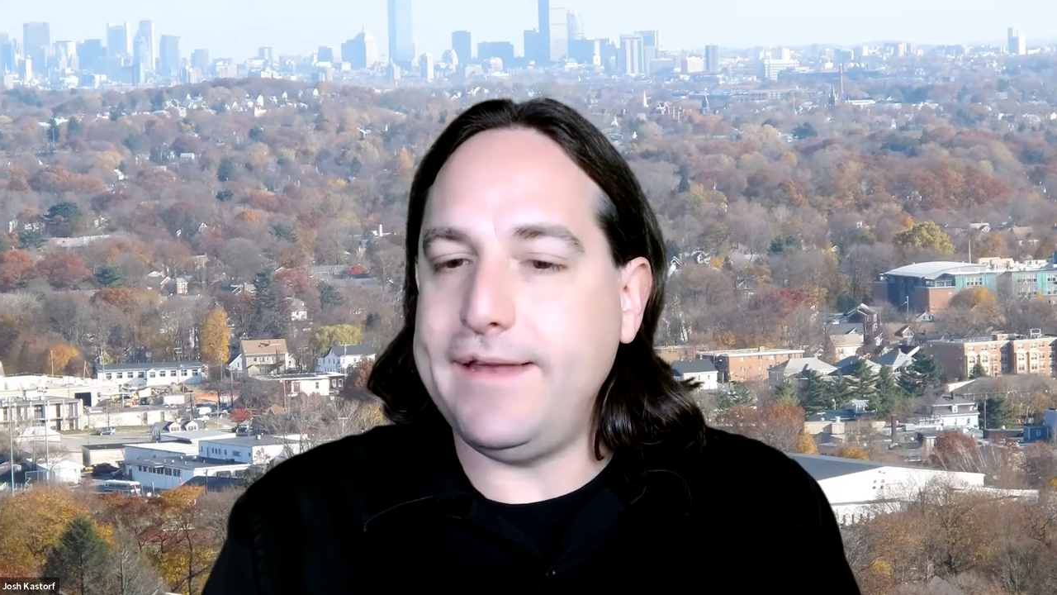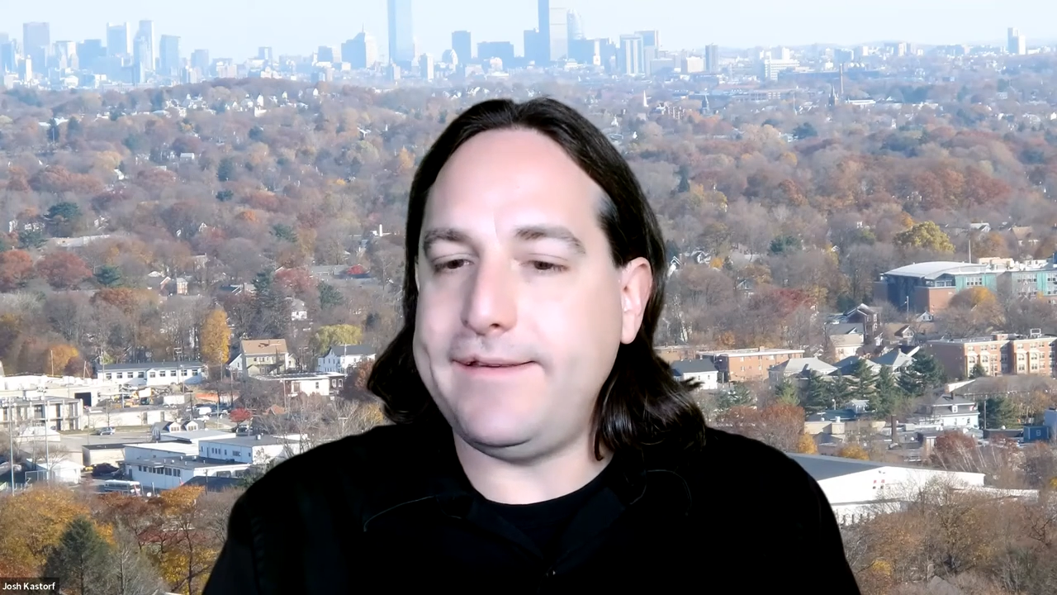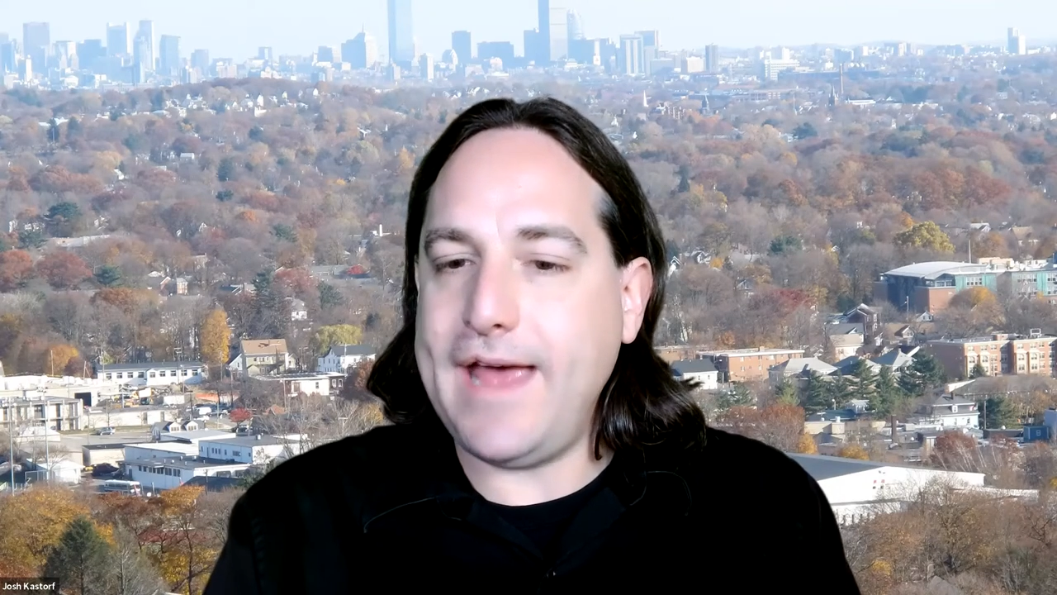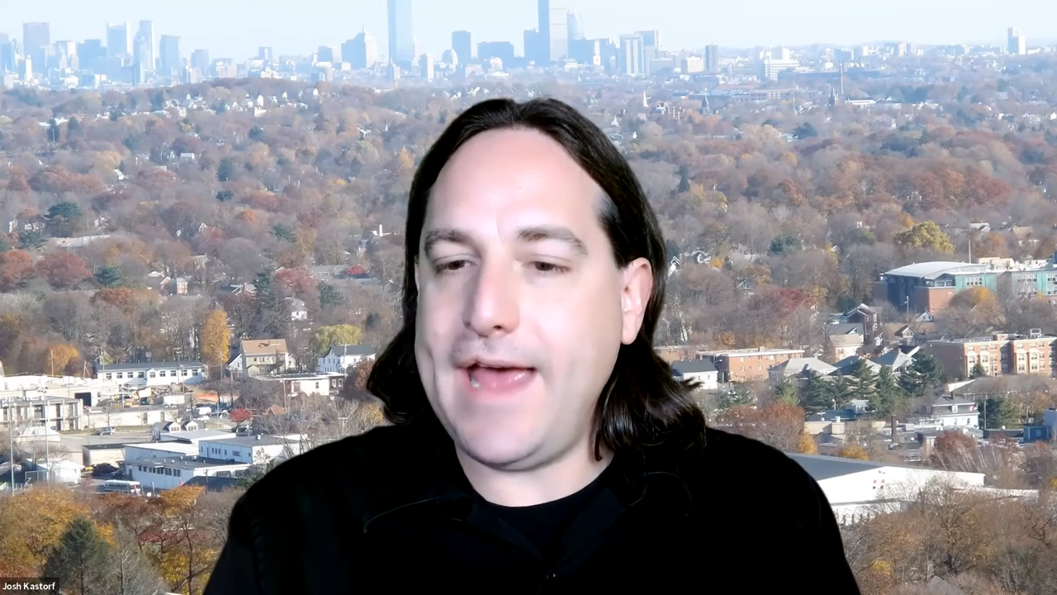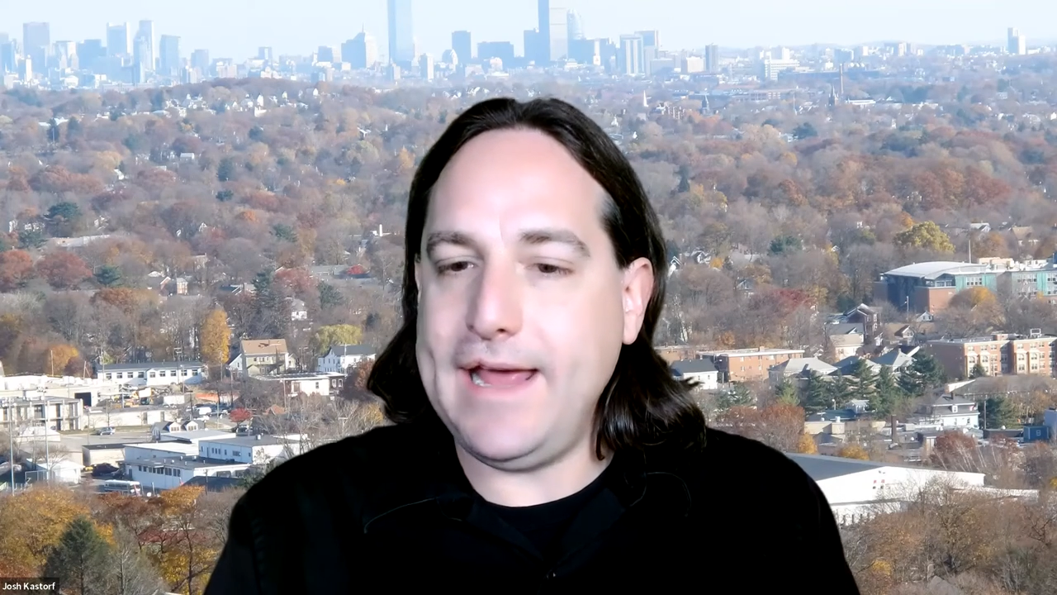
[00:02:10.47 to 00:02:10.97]

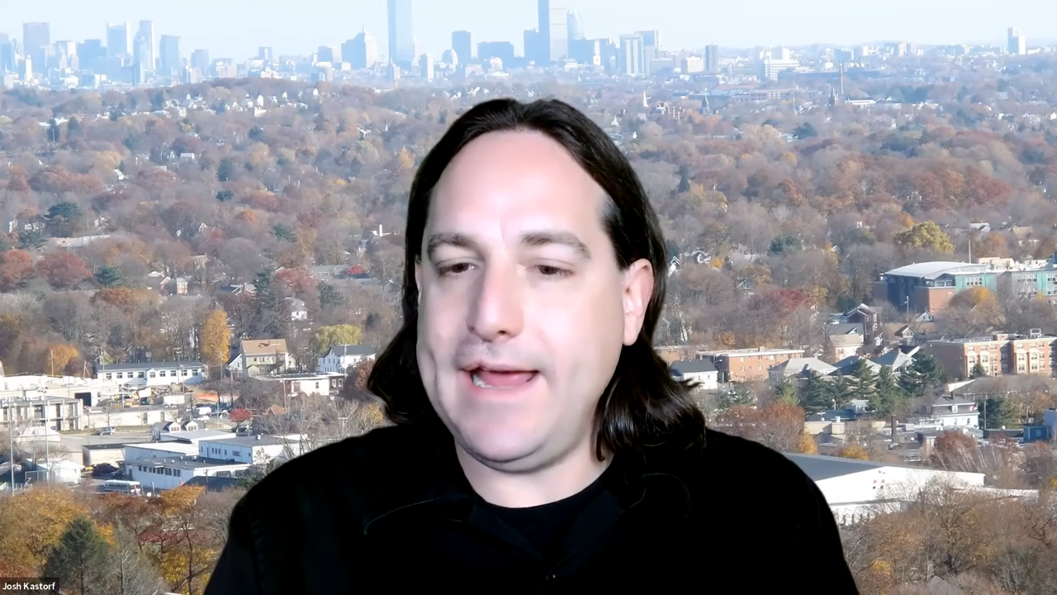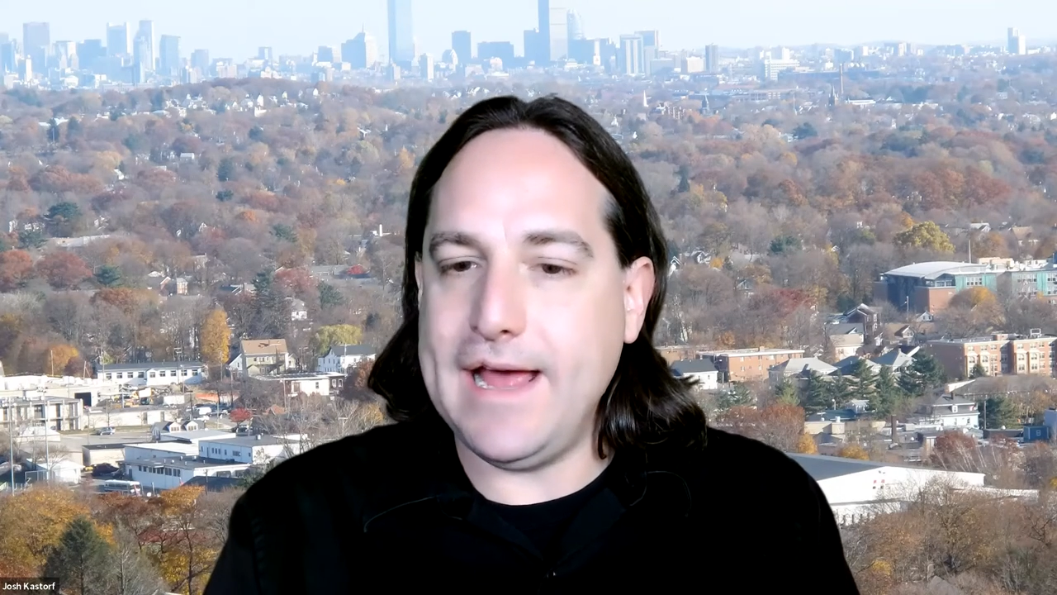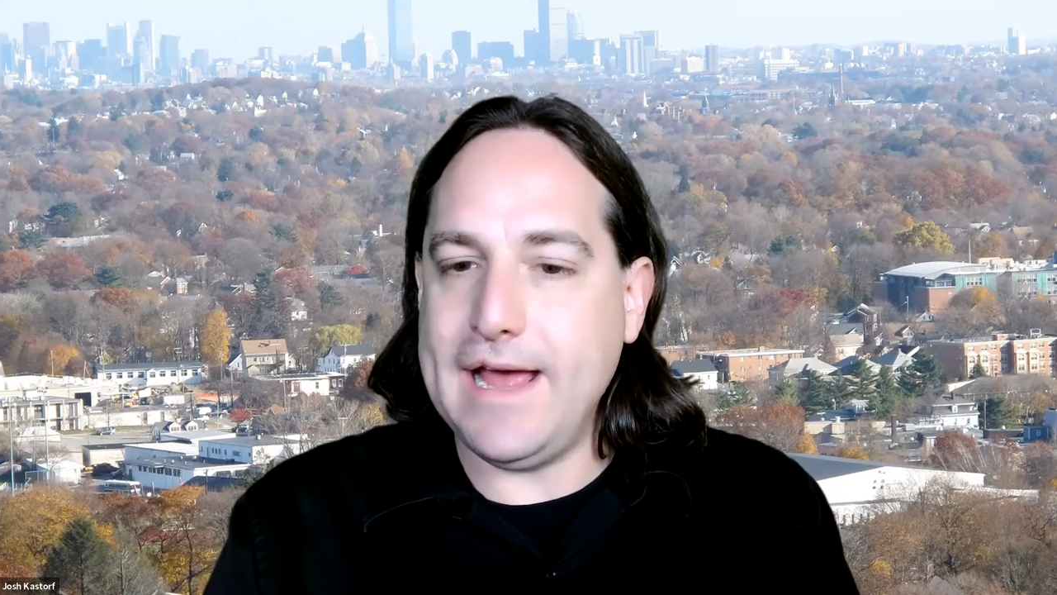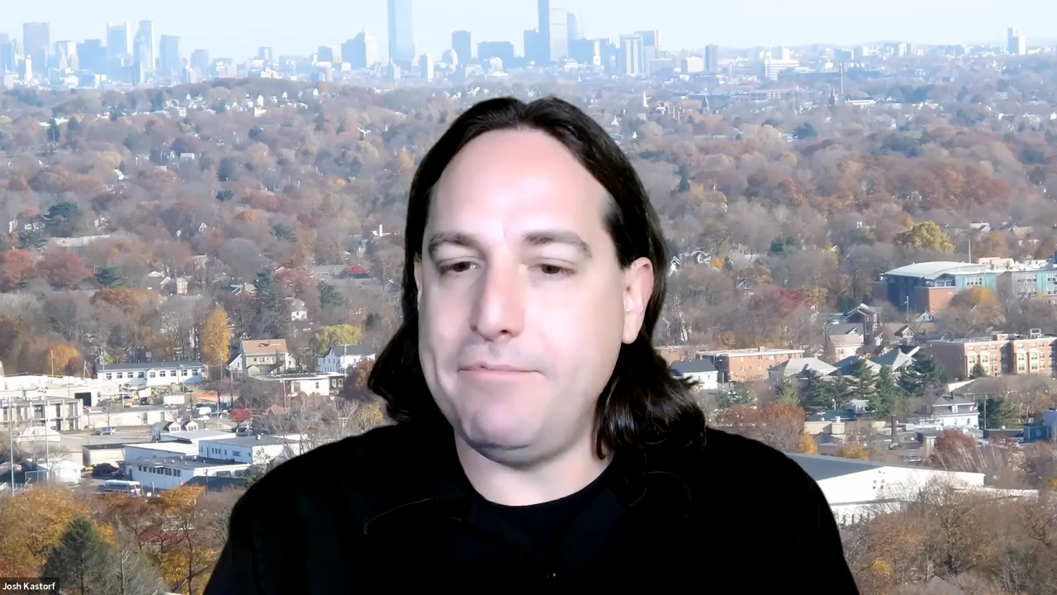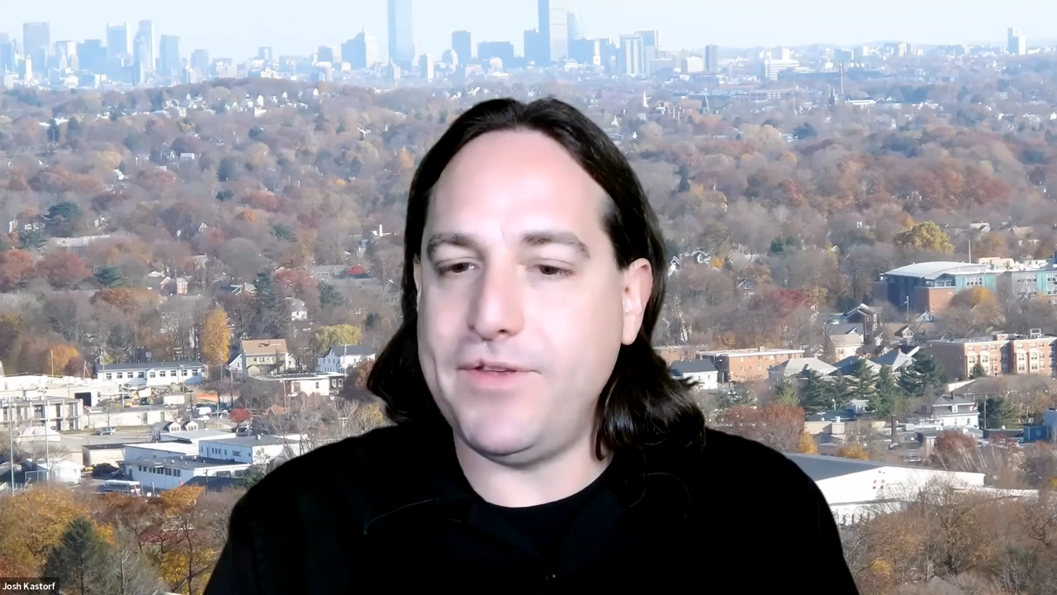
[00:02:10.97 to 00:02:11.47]
at 10
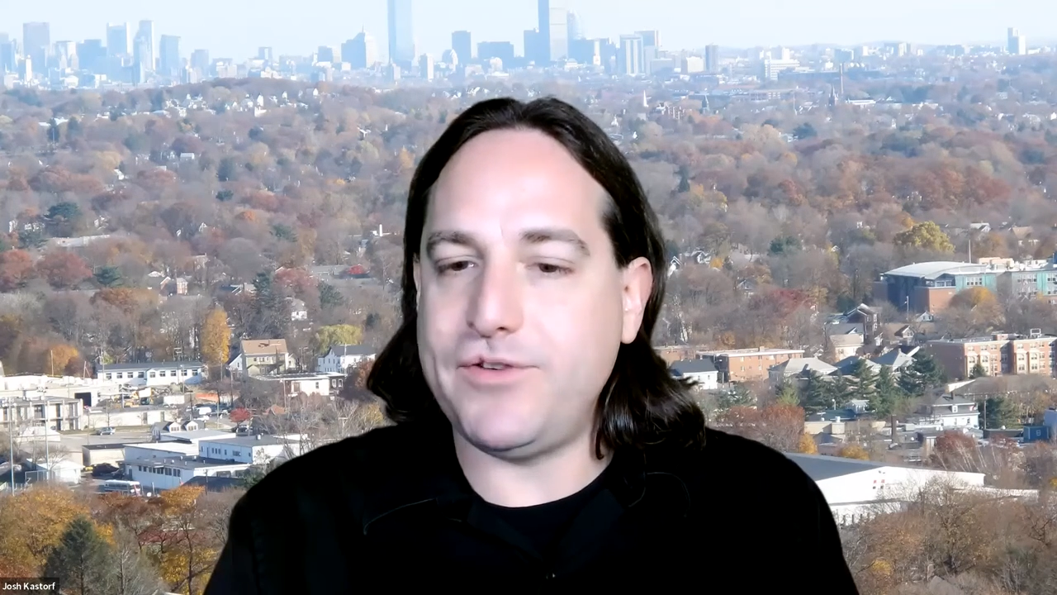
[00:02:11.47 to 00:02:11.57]
a.m.,